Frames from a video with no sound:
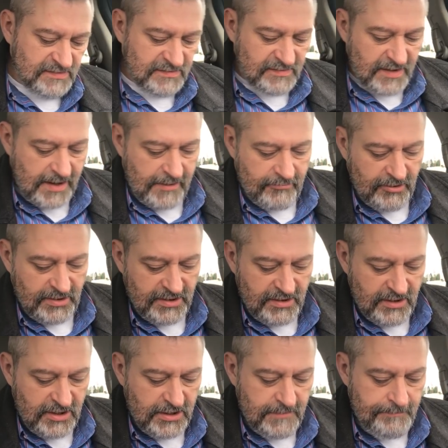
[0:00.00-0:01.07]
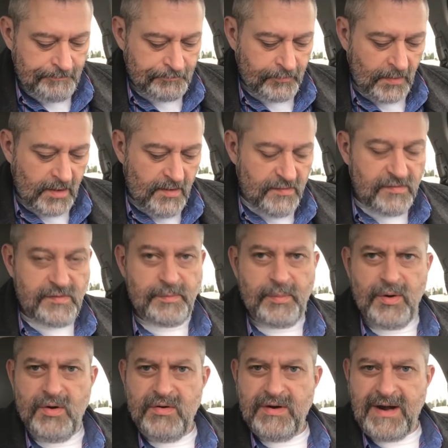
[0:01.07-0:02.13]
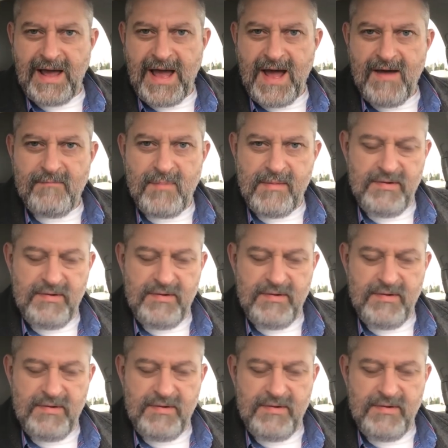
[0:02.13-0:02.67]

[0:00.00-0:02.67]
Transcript: It's like a really good spoon and a half,